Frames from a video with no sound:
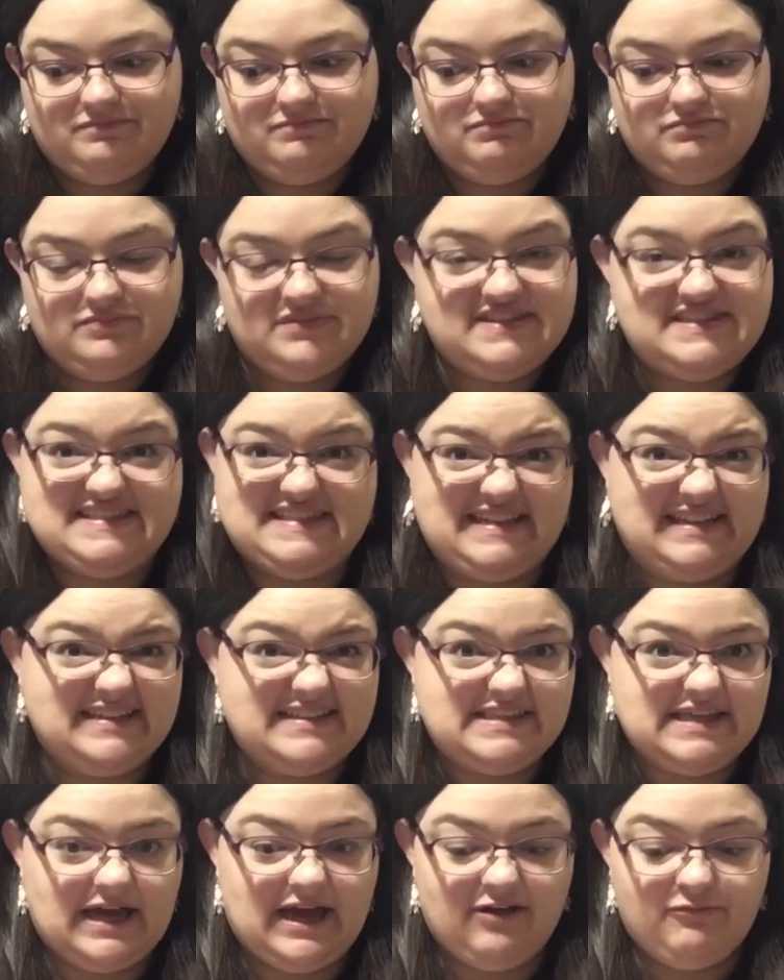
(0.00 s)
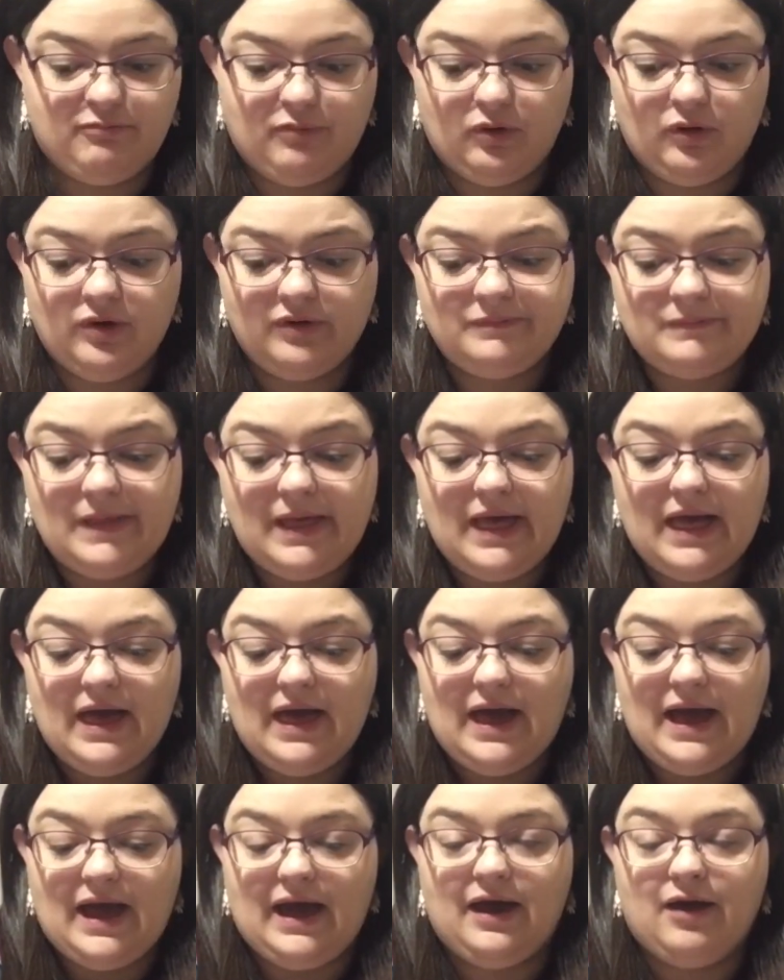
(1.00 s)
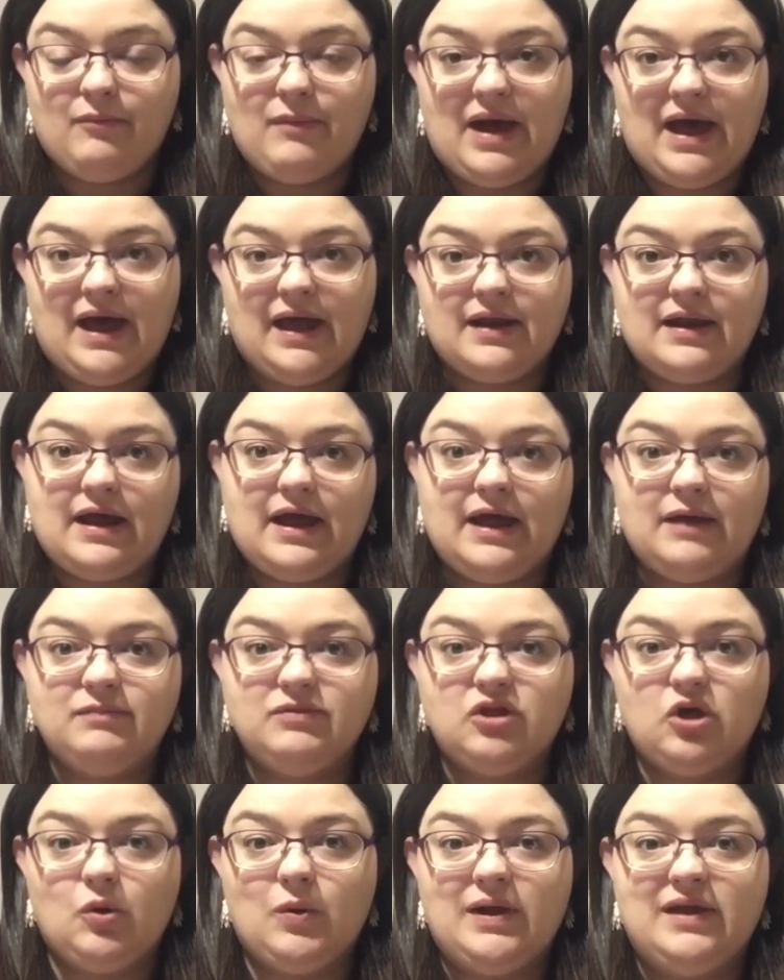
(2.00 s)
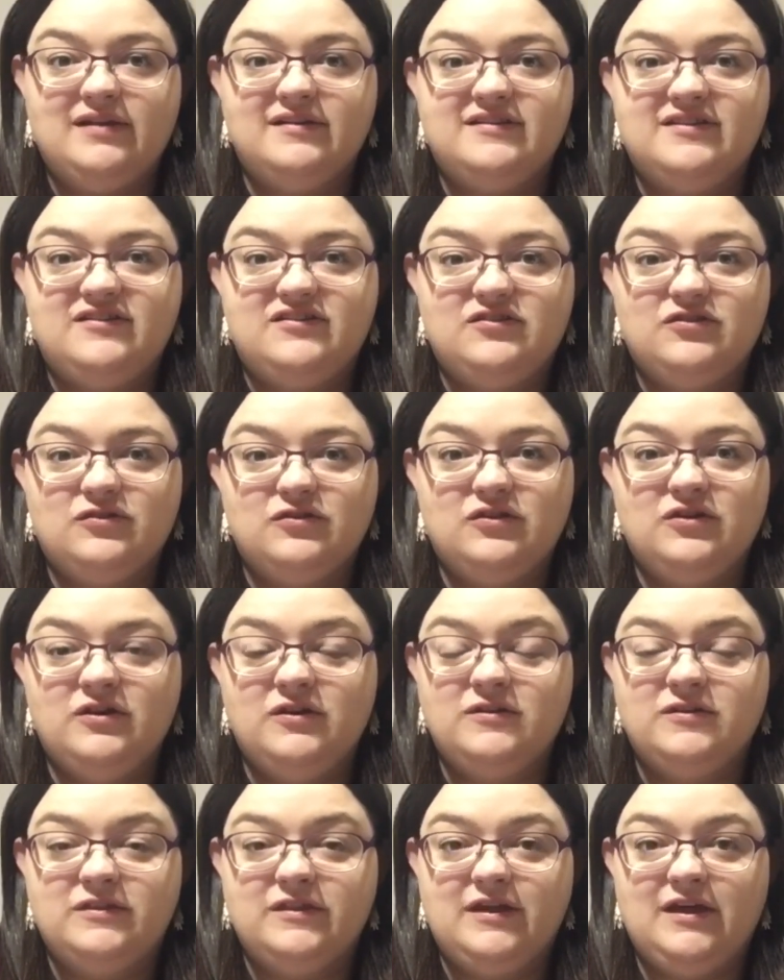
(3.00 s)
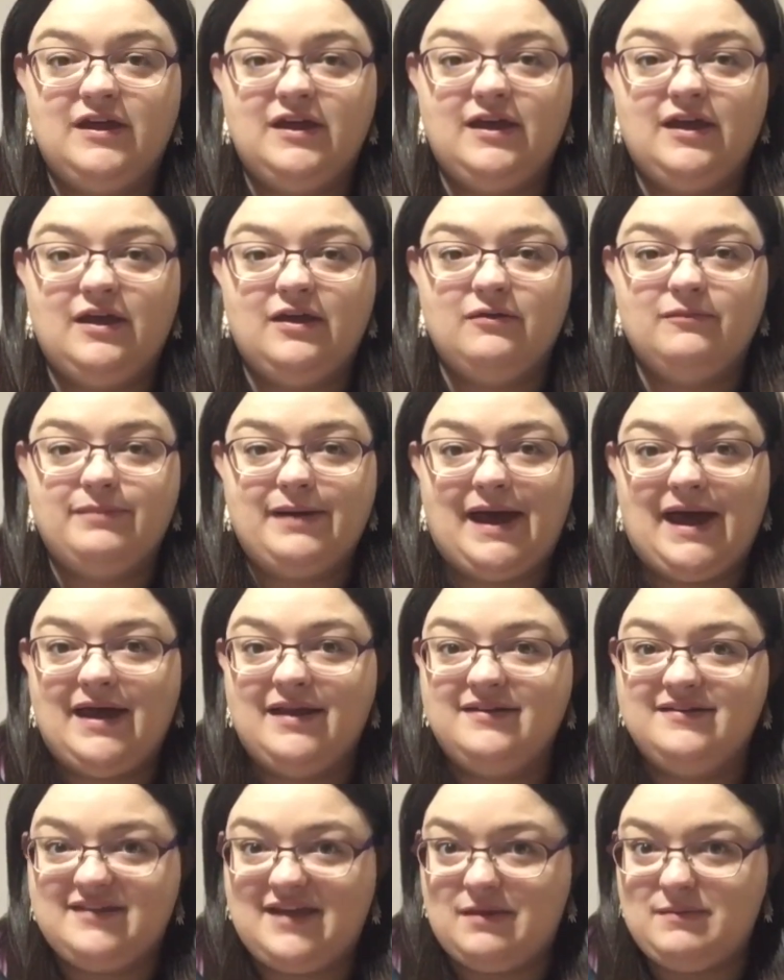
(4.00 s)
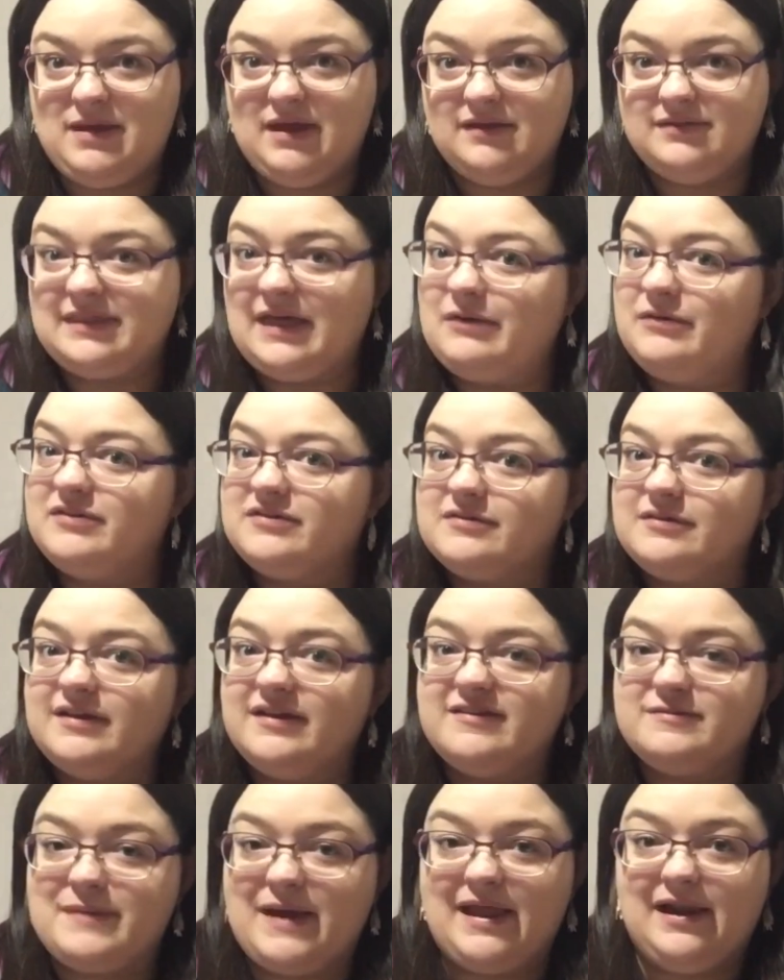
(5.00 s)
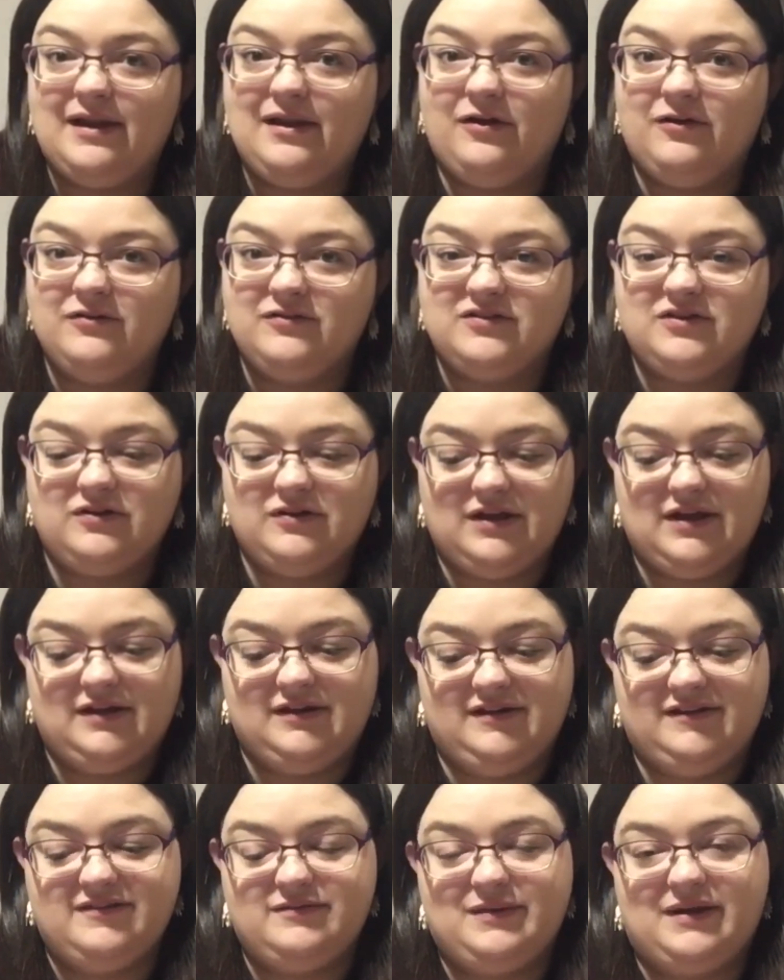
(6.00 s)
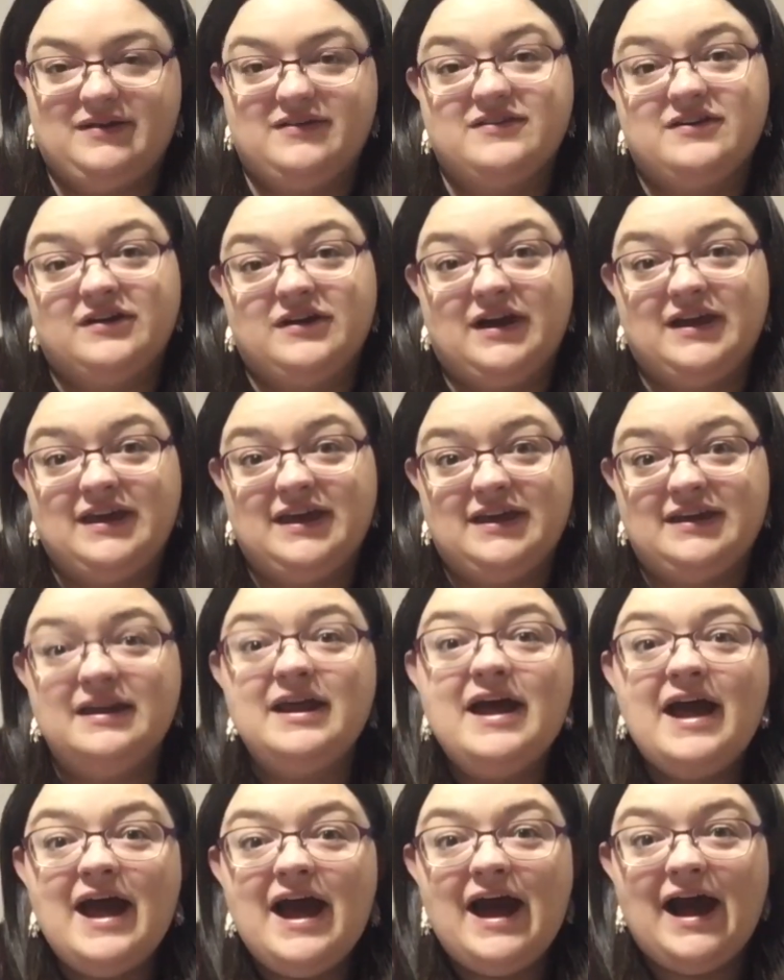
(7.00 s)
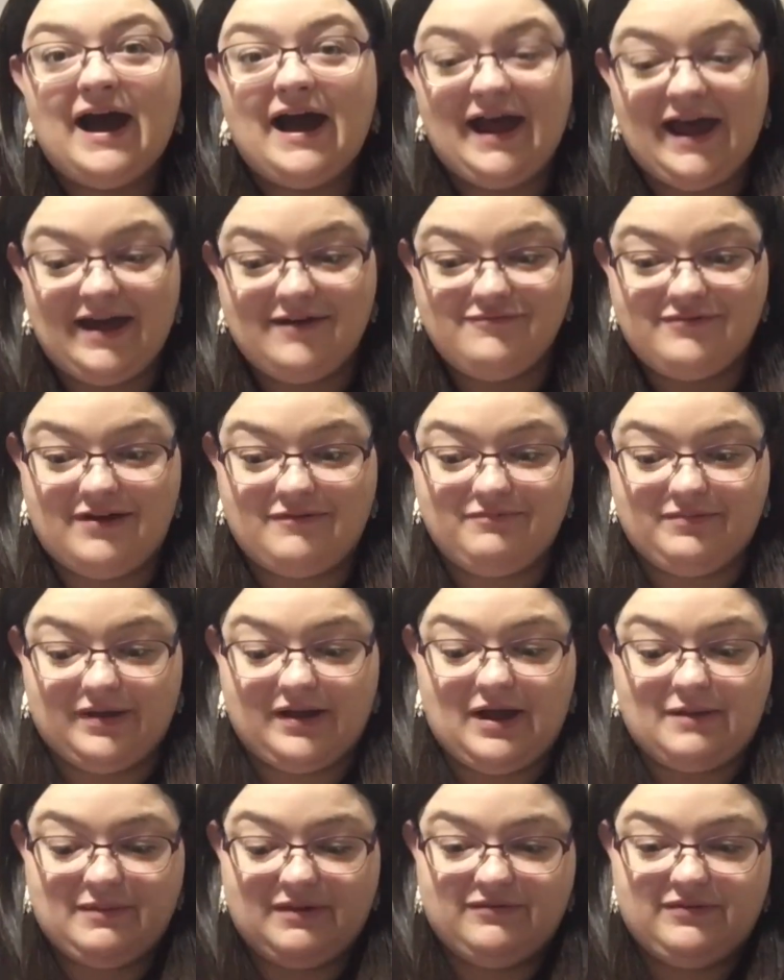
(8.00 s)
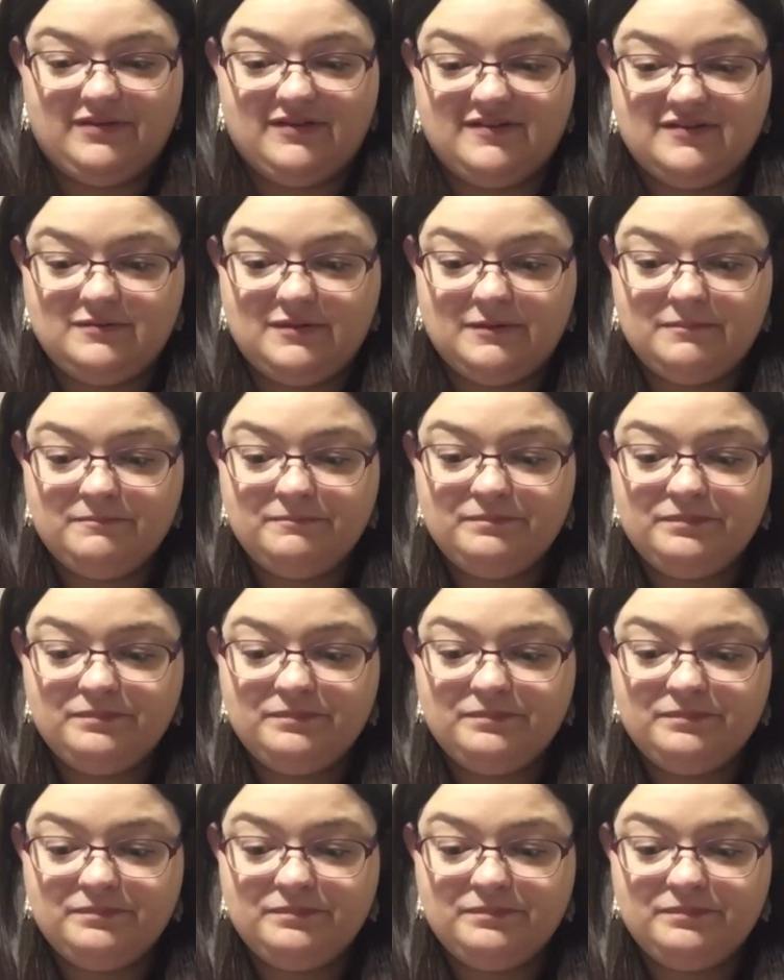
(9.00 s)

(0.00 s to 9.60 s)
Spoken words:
6 that I've bought, and I'm going to do the Pandemic that was released by Long Dog in this one. So again, I have fabric coming for this one.